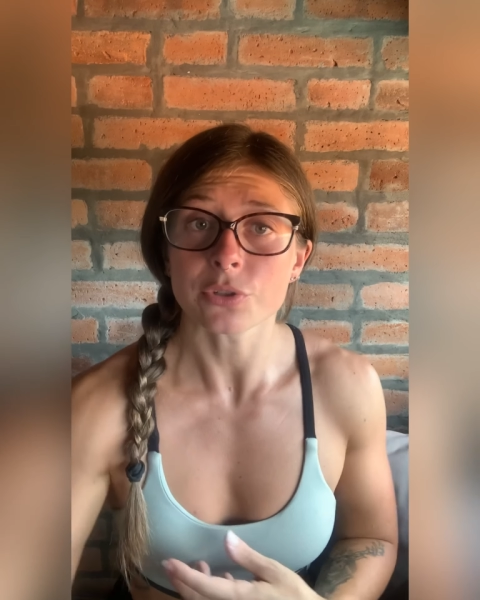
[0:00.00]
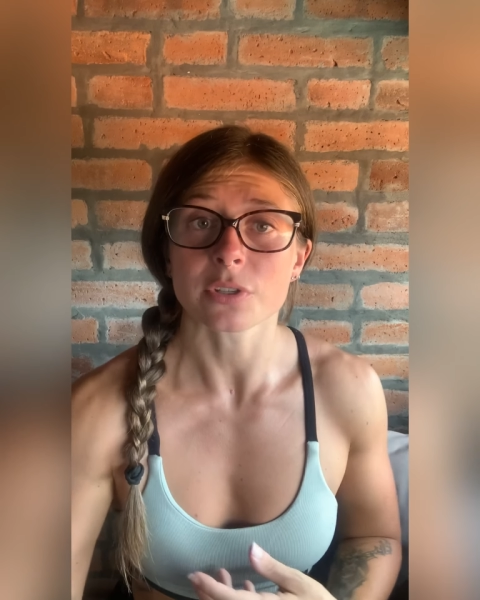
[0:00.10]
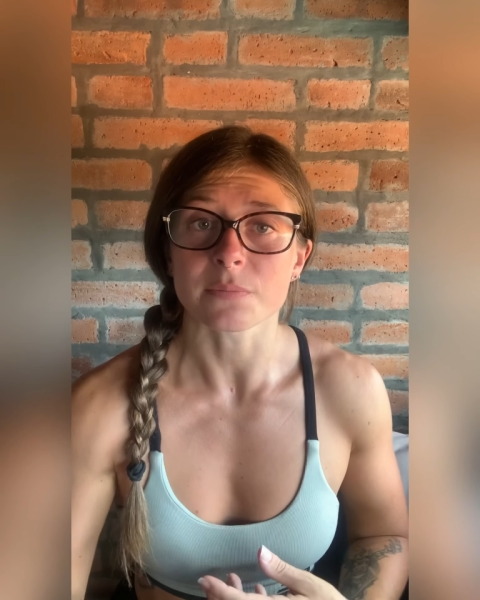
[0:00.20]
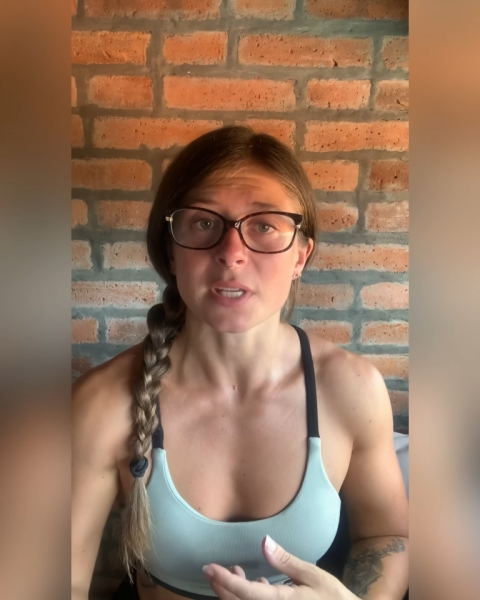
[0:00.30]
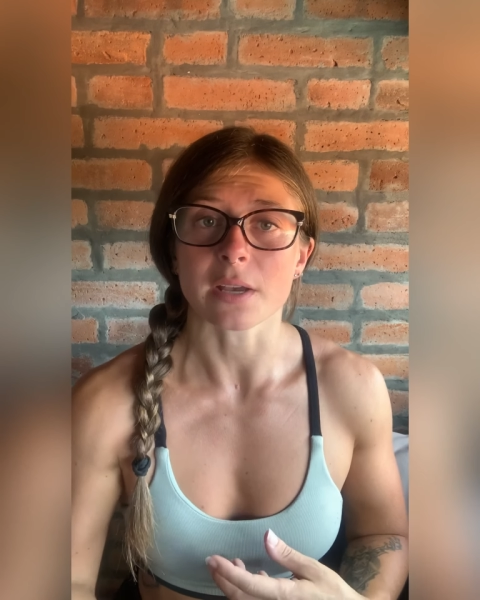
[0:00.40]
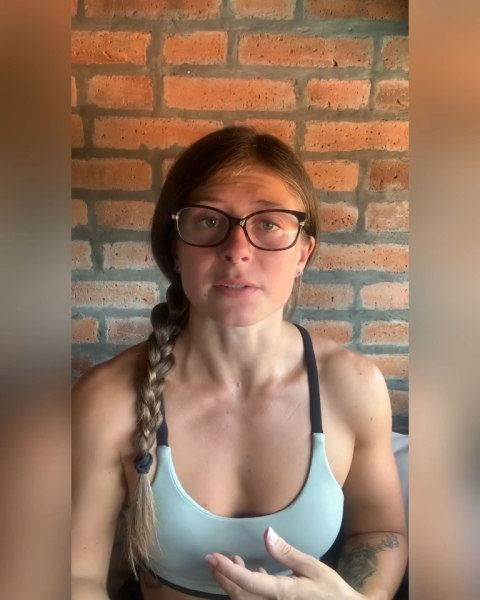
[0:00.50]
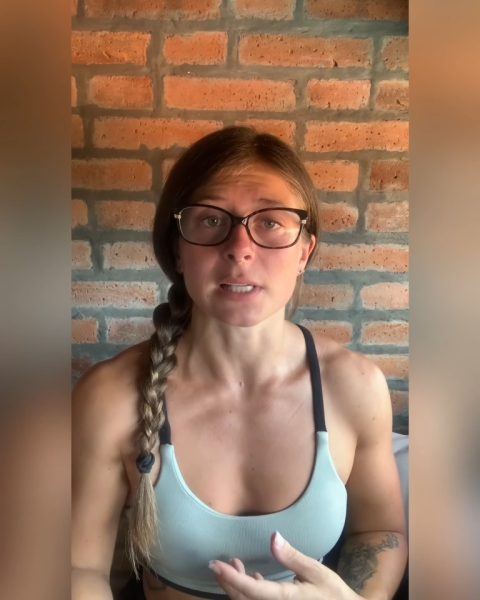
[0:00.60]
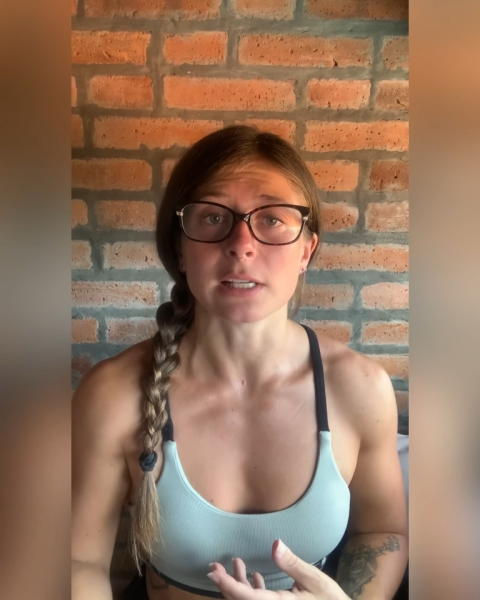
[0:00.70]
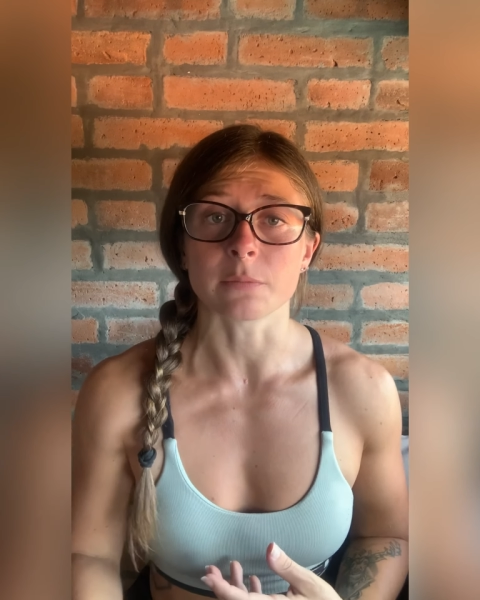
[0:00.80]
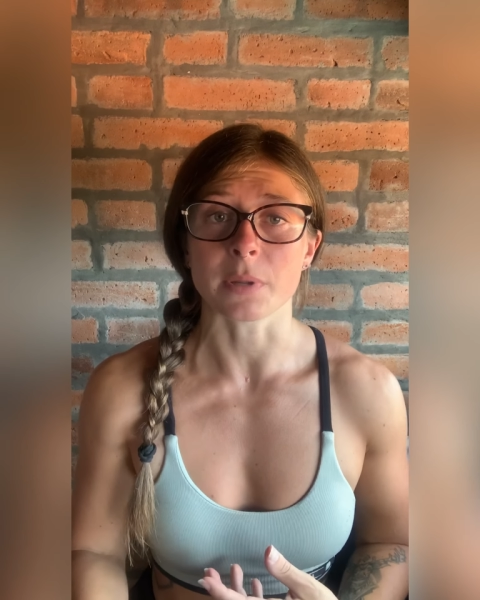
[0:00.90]
themselves a
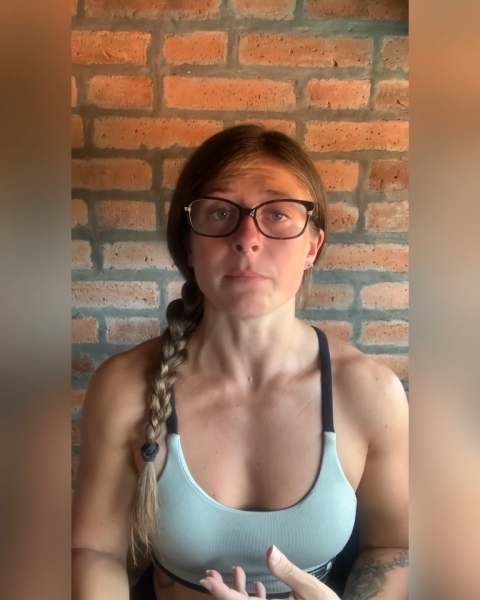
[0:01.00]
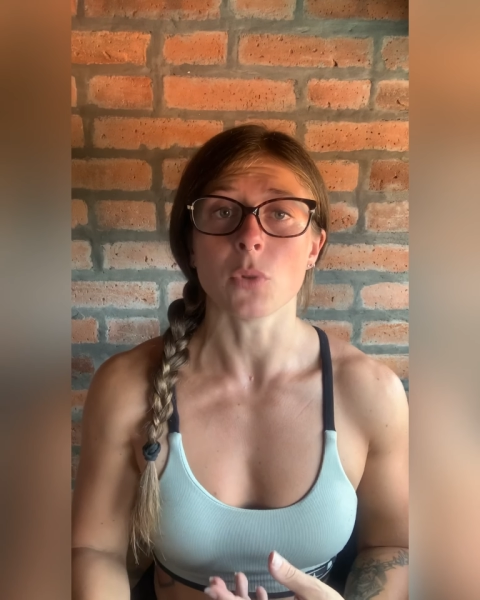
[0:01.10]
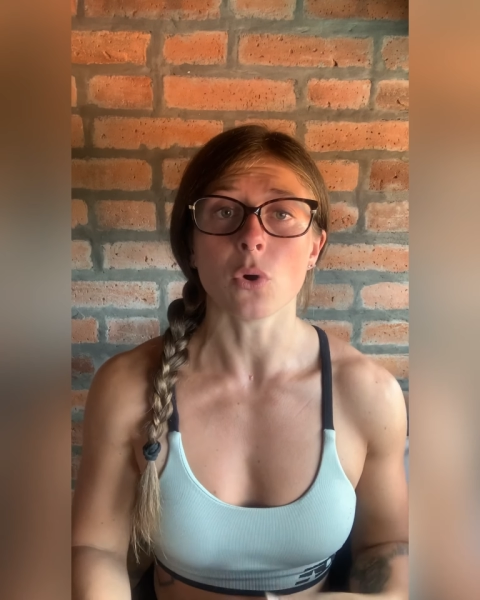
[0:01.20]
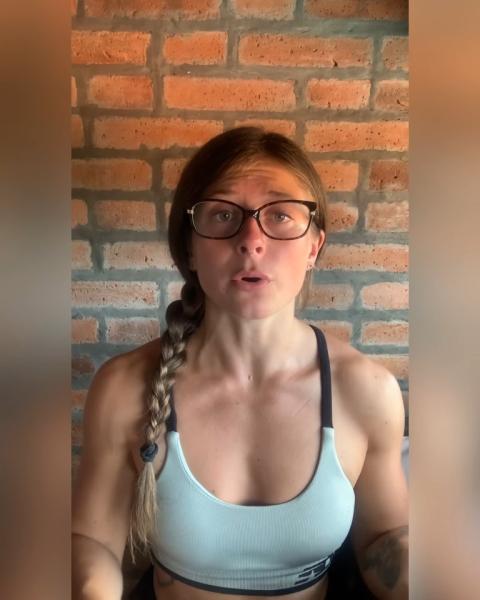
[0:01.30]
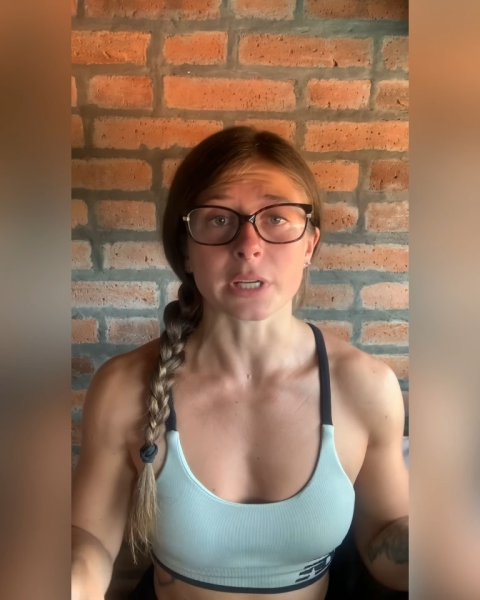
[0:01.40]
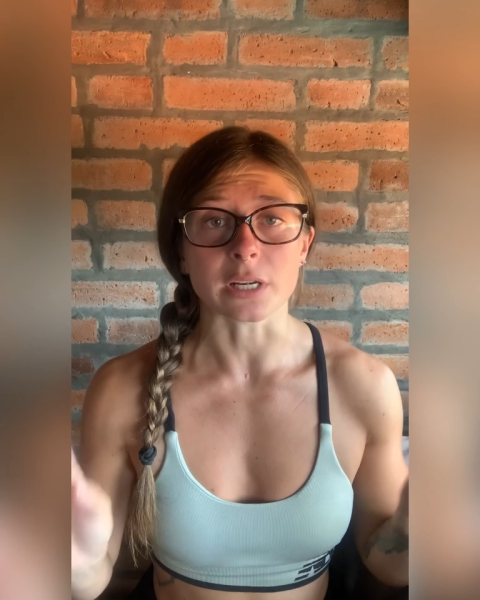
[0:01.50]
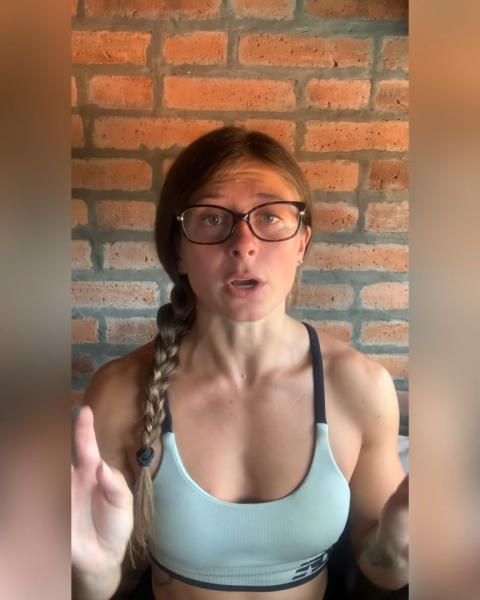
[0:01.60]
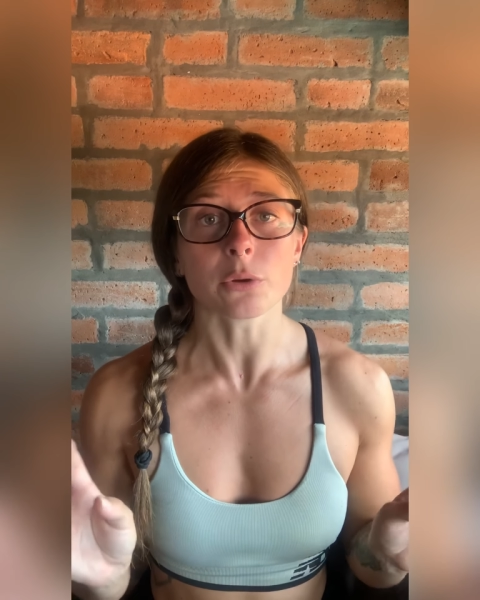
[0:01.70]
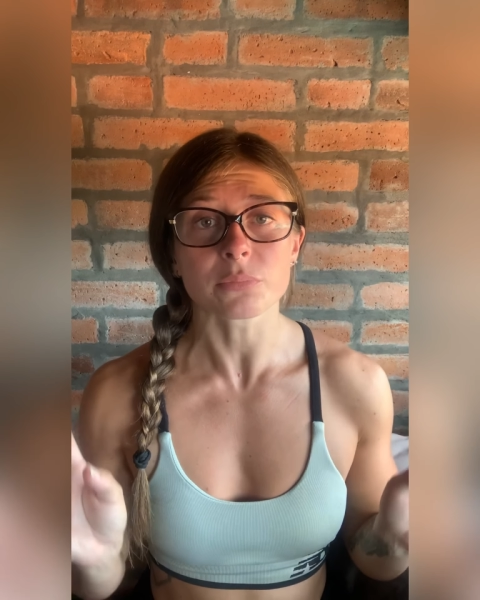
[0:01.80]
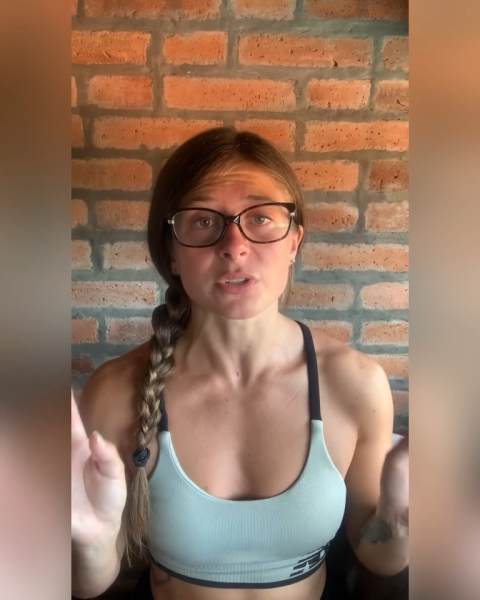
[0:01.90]
little bit more and then
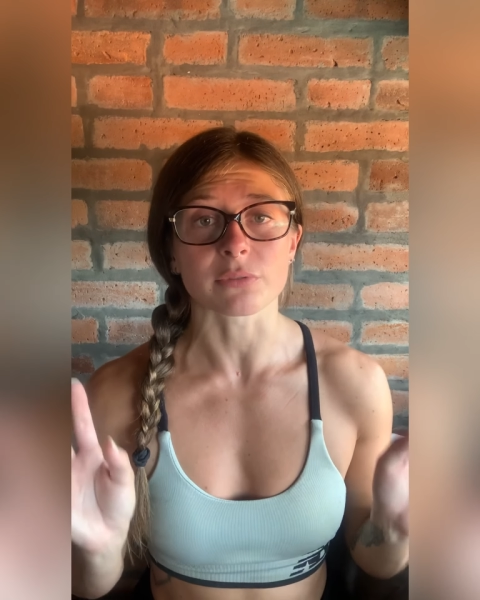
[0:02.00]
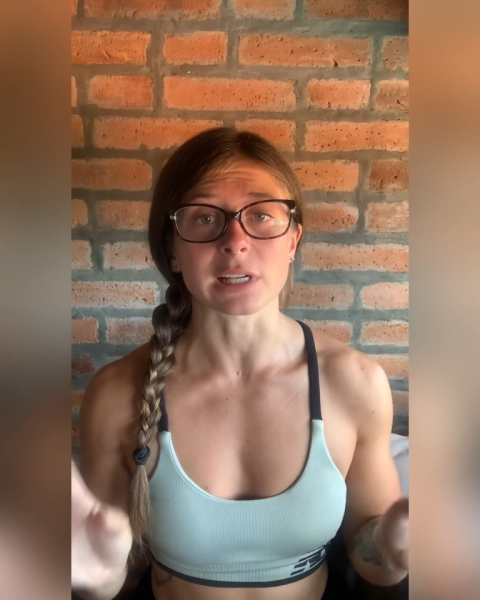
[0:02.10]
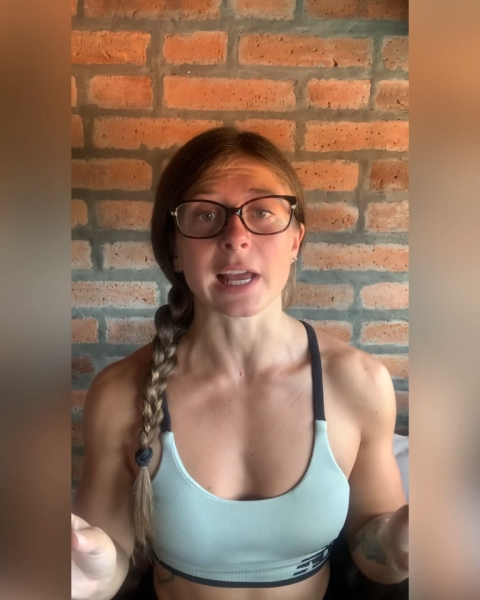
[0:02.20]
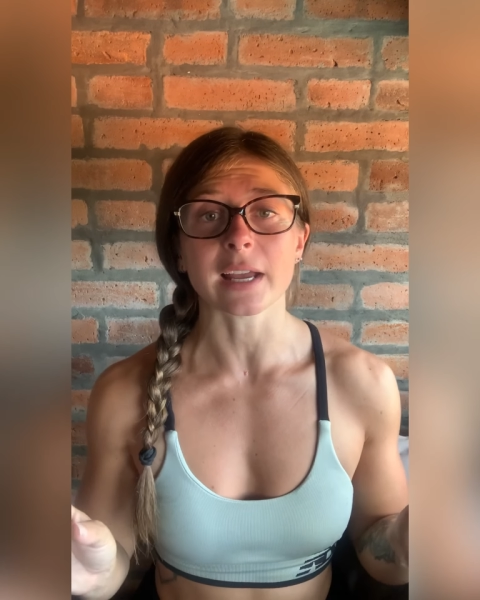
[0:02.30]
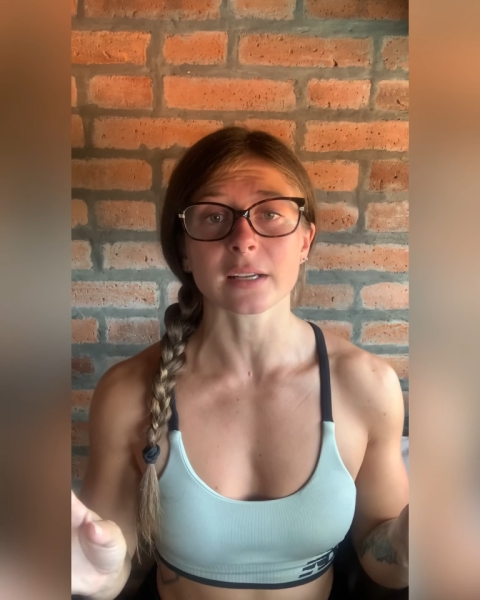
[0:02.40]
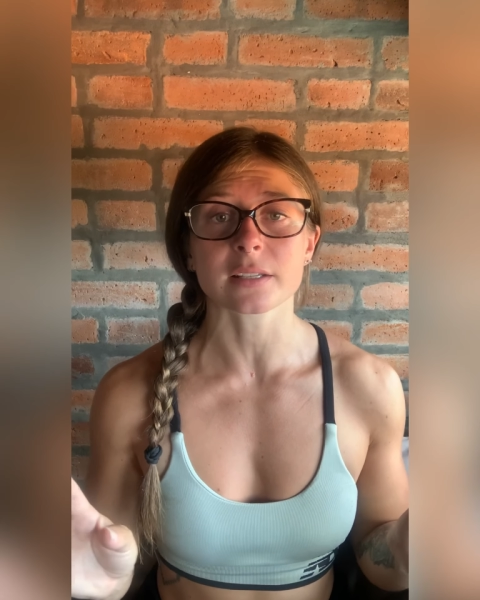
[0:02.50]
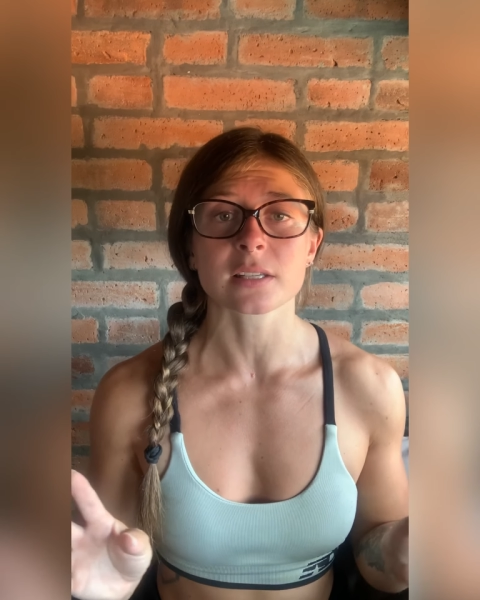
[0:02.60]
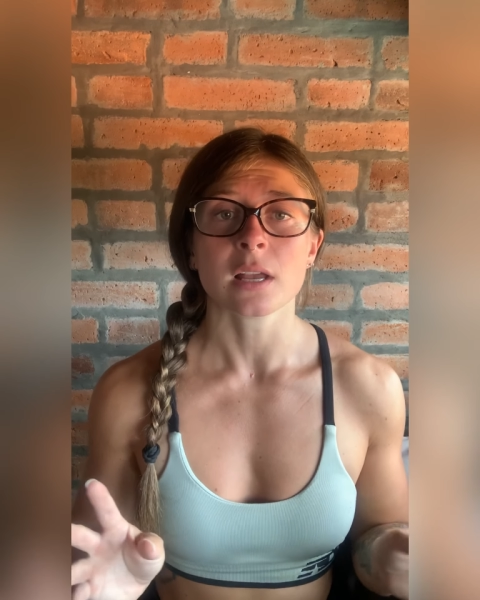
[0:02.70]
hope to relax.